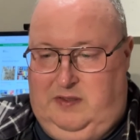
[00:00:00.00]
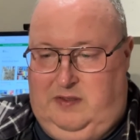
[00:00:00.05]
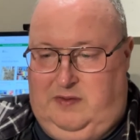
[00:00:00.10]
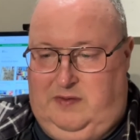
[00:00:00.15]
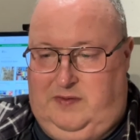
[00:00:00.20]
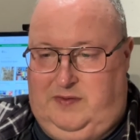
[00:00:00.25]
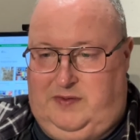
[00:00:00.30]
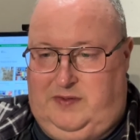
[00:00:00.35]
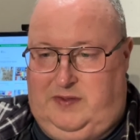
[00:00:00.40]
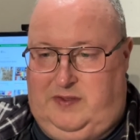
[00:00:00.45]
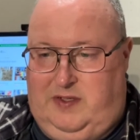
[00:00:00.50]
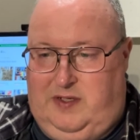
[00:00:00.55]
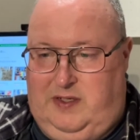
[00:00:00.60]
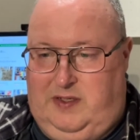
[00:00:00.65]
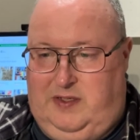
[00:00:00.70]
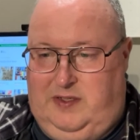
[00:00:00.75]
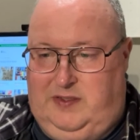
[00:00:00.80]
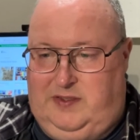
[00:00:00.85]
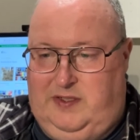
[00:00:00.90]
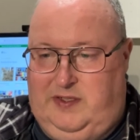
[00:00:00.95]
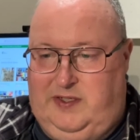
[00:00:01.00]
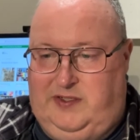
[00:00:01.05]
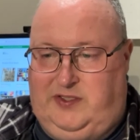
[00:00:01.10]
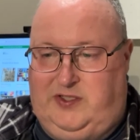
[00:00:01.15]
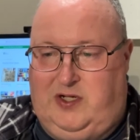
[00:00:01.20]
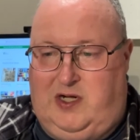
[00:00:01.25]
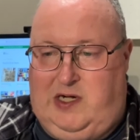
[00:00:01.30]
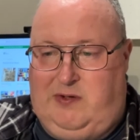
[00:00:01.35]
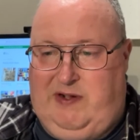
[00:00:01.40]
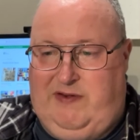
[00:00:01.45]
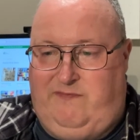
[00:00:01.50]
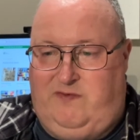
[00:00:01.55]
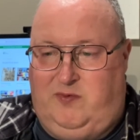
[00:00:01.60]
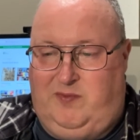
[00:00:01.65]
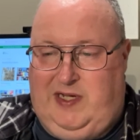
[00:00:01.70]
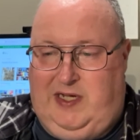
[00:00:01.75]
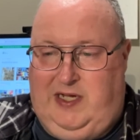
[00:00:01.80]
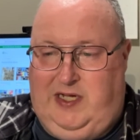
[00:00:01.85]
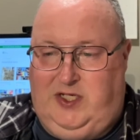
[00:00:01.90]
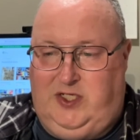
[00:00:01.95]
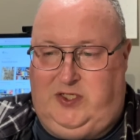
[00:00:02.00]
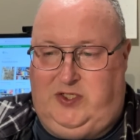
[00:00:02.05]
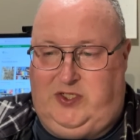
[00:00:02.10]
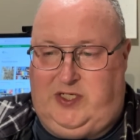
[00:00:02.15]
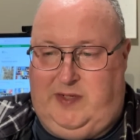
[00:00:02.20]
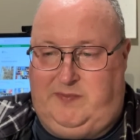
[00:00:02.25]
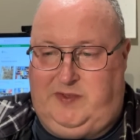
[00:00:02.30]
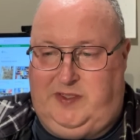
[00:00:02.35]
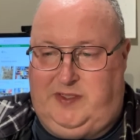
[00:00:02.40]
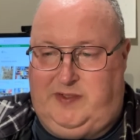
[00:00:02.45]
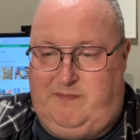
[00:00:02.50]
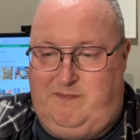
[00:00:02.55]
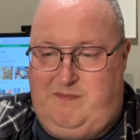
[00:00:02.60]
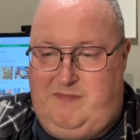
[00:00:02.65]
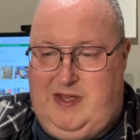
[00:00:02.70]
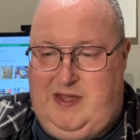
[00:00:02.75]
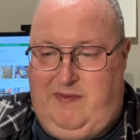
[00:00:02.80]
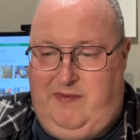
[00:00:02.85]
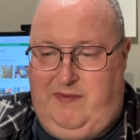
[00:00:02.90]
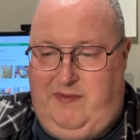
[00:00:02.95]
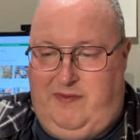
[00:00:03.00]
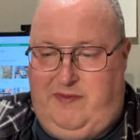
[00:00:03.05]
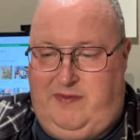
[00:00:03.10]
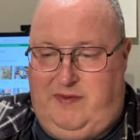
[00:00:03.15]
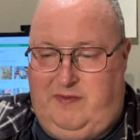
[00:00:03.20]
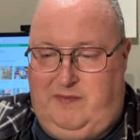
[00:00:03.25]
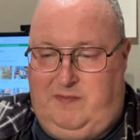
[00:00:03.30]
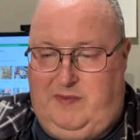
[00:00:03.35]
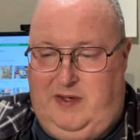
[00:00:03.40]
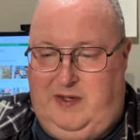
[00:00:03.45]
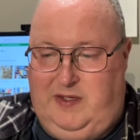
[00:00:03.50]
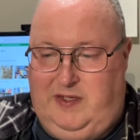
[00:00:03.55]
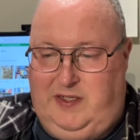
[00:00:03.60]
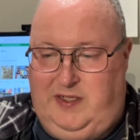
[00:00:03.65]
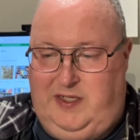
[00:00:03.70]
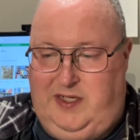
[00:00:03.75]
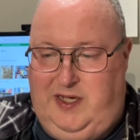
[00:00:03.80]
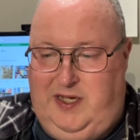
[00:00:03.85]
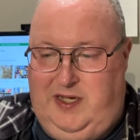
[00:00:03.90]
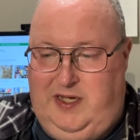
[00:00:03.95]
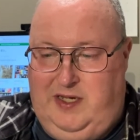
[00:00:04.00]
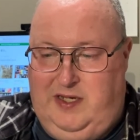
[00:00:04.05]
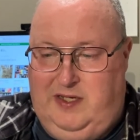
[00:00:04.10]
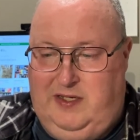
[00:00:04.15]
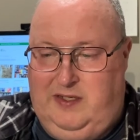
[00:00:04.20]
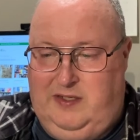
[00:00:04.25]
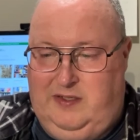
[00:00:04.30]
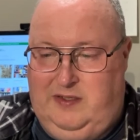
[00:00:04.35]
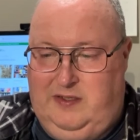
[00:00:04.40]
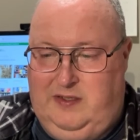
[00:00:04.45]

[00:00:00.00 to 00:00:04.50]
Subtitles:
looks like it's in a diary format, each chapter's a month in a year.